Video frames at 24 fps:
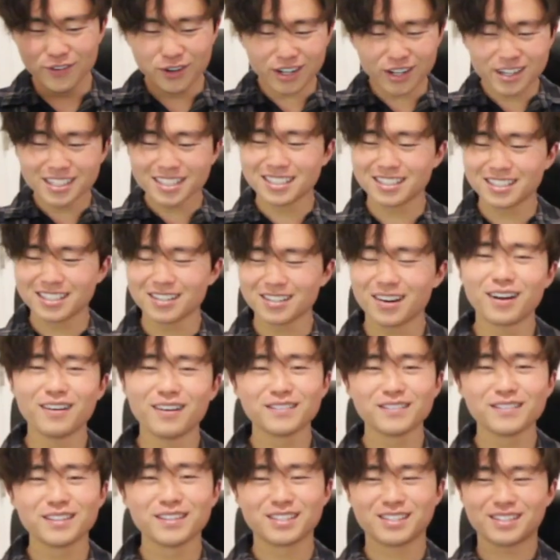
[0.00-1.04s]
you're gonna start
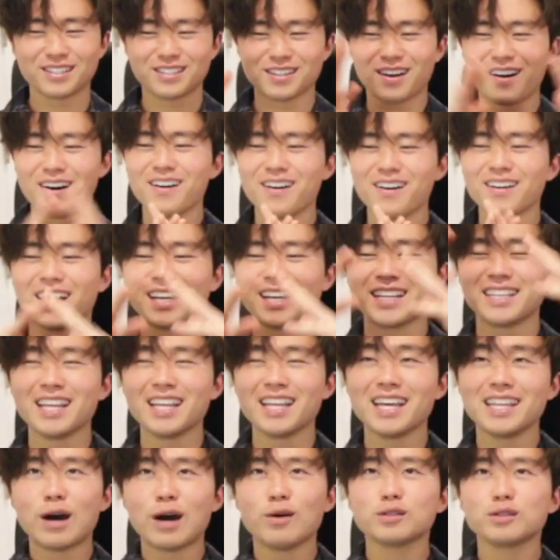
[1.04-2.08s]
off the song, like
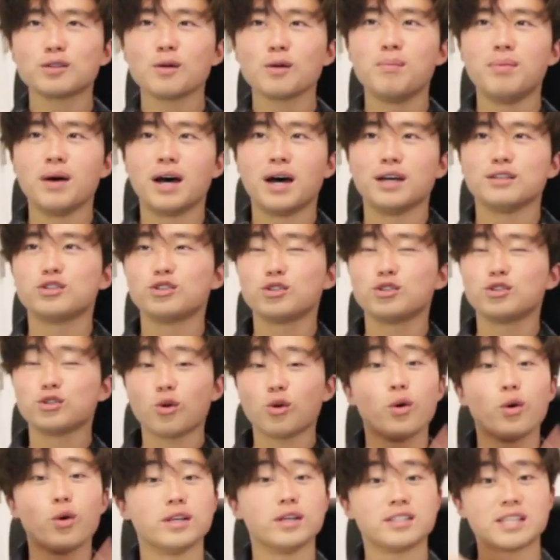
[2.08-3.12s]
that was the best
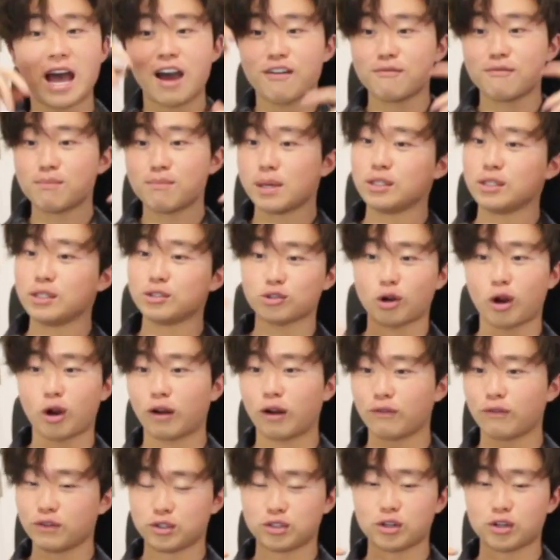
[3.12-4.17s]
choice to have Minnie start
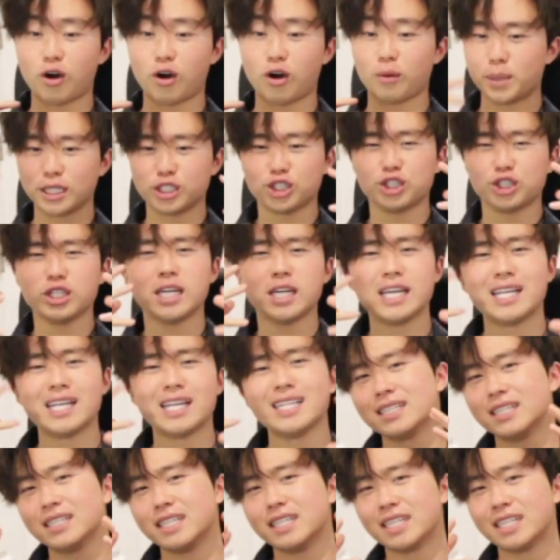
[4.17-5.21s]
off the song because she
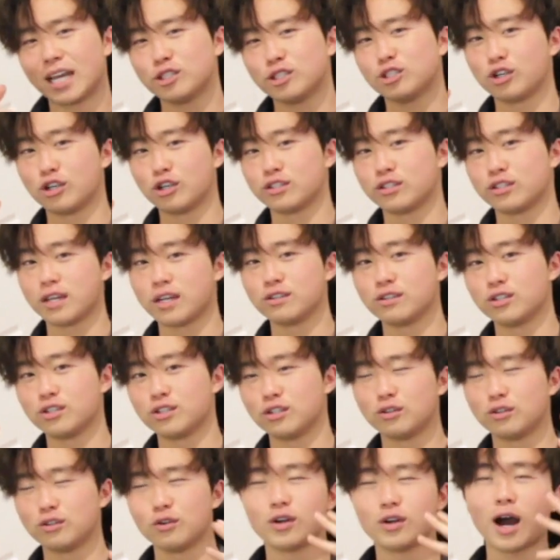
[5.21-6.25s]
instantly gets your
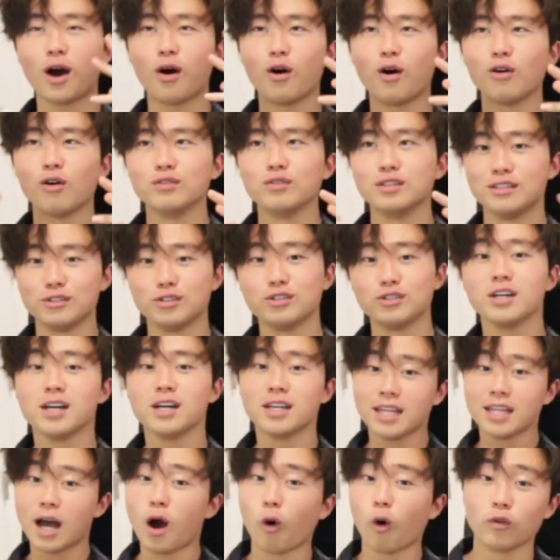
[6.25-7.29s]
attention. You know, not only is
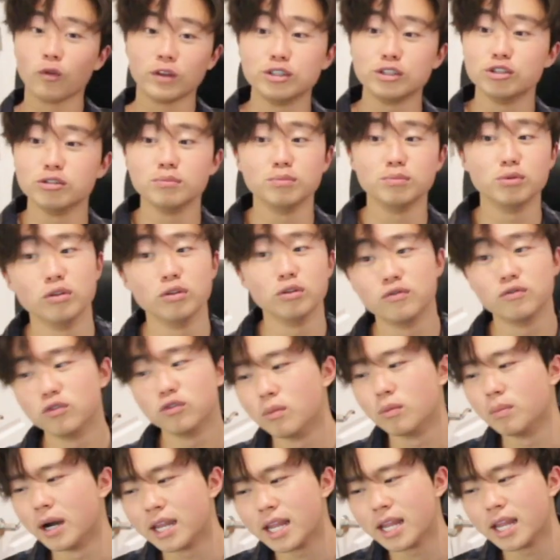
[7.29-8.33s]
she beautiful,
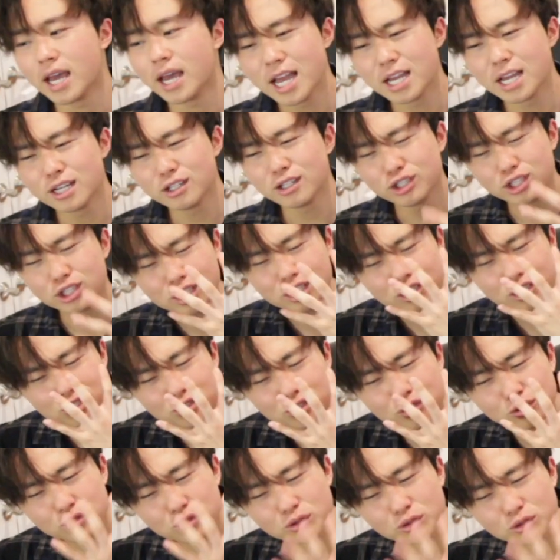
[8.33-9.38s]
but she's
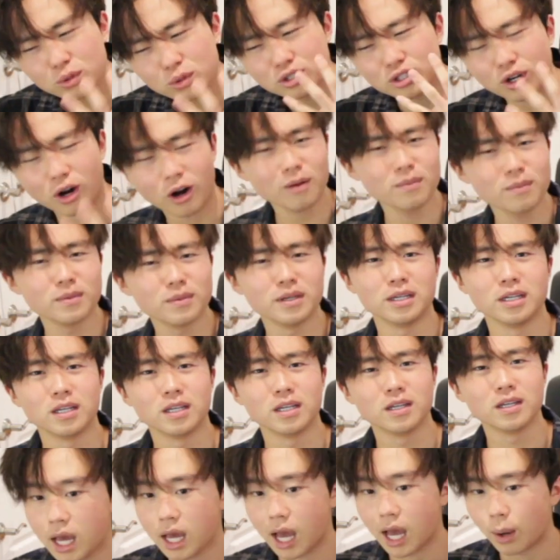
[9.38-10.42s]
just so charming.
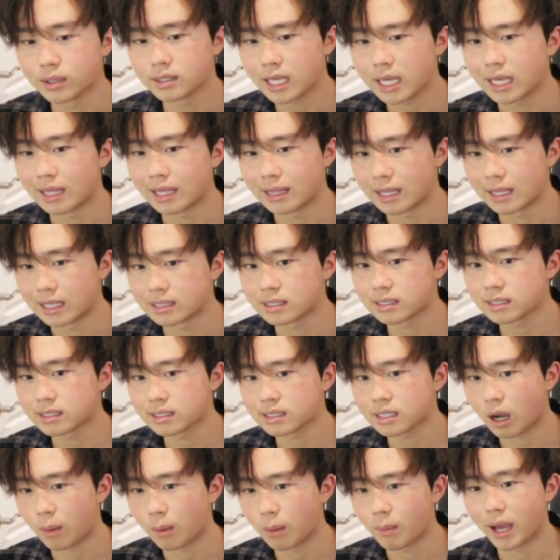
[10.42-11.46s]
I would say in this
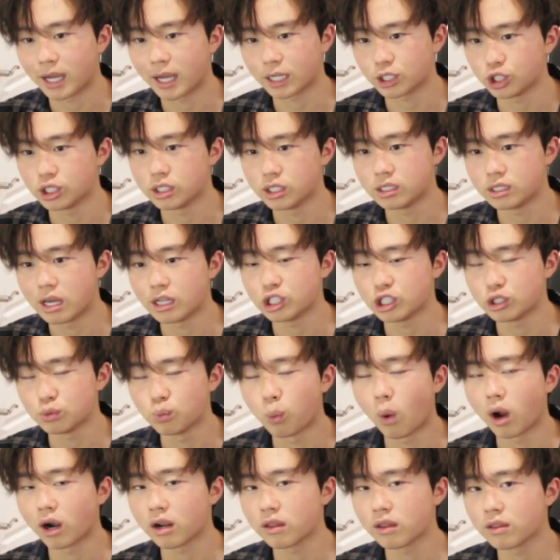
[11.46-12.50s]
comeback, she's
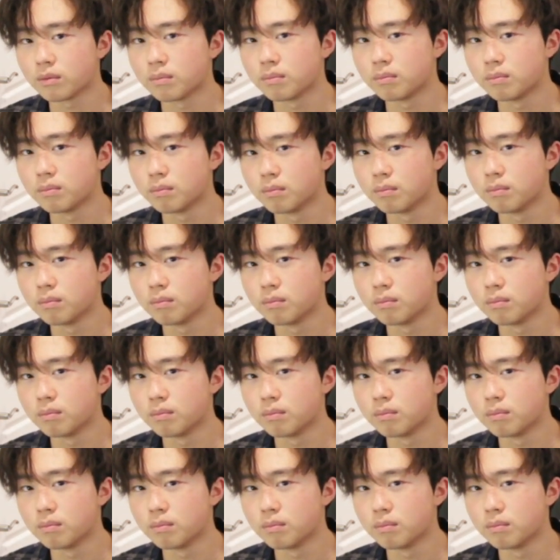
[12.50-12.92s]
one of the